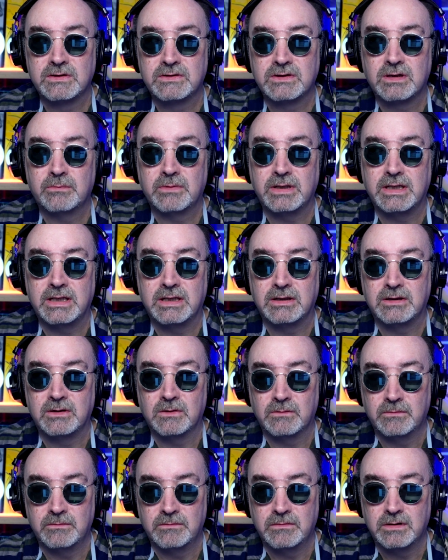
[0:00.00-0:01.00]
somebody
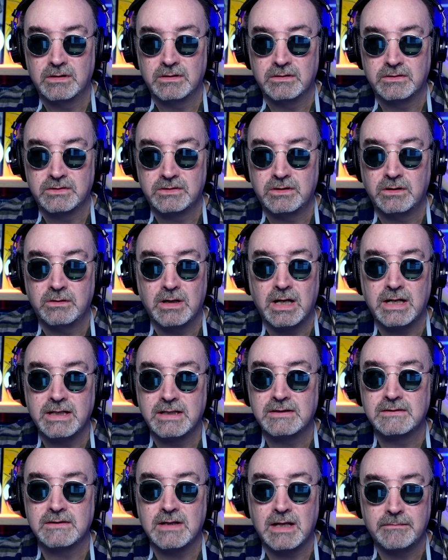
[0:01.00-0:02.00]
into a studio, I
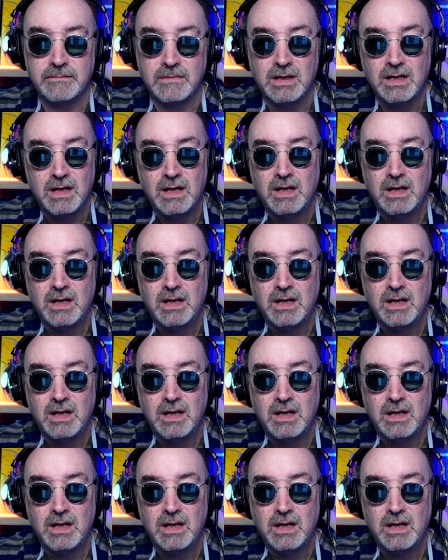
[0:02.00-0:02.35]
didn't, I'm,